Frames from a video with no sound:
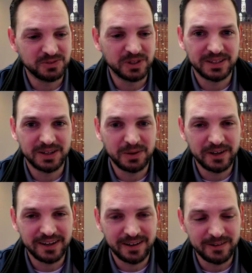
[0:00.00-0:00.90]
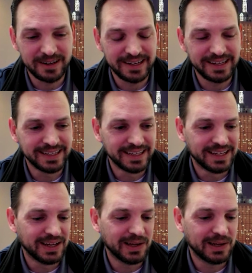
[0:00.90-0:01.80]
there already.
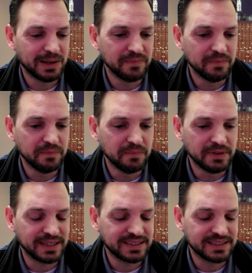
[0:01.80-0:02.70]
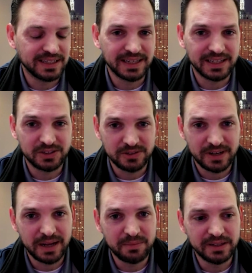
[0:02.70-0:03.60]
Not to say not to
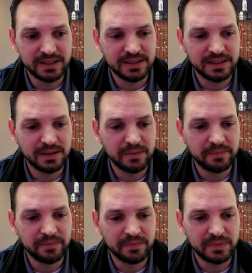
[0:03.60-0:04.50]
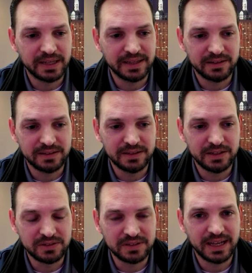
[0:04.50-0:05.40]
try, but yeah, they
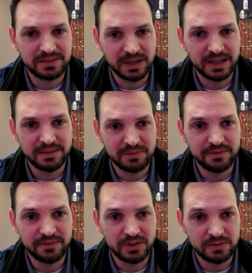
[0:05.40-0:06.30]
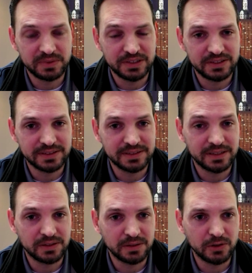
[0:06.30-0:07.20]
usually have somebody in mind for those positions that
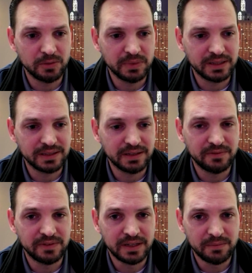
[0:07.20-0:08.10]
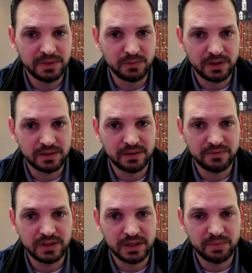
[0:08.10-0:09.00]
they're grooming and they've been working on for a
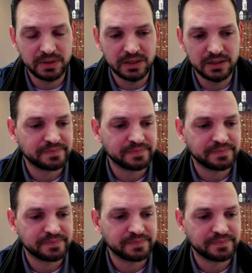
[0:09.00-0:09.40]
couple of years.